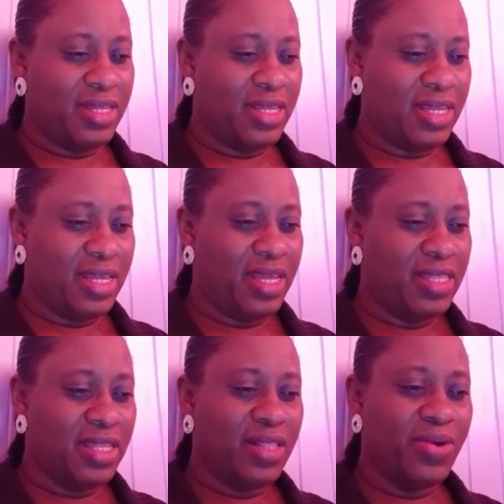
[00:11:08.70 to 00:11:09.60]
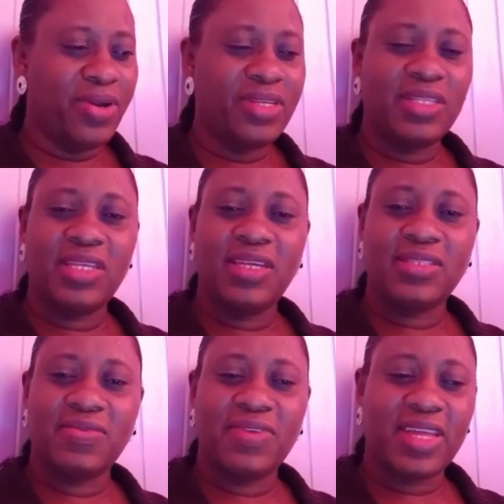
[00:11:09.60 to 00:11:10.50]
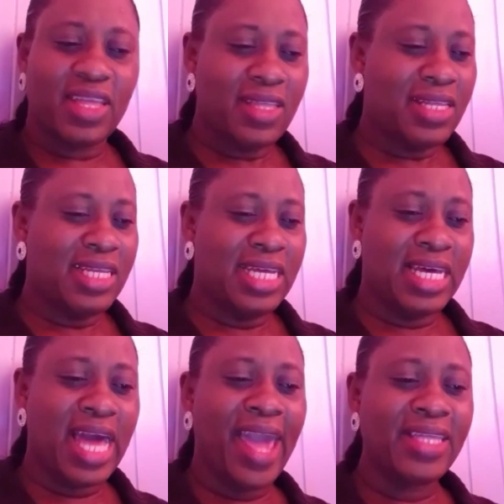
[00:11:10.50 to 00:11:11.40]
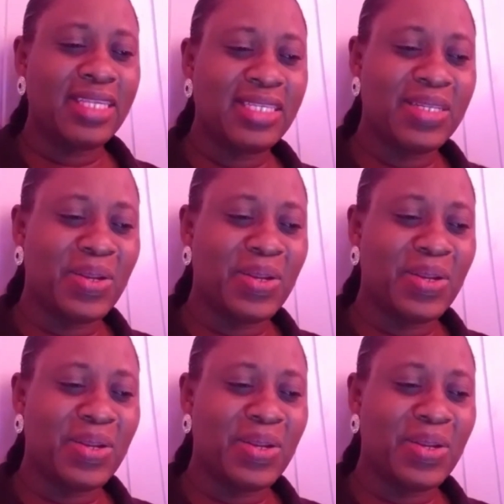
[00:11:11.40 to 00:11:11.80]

and the learning needs of the Guyanese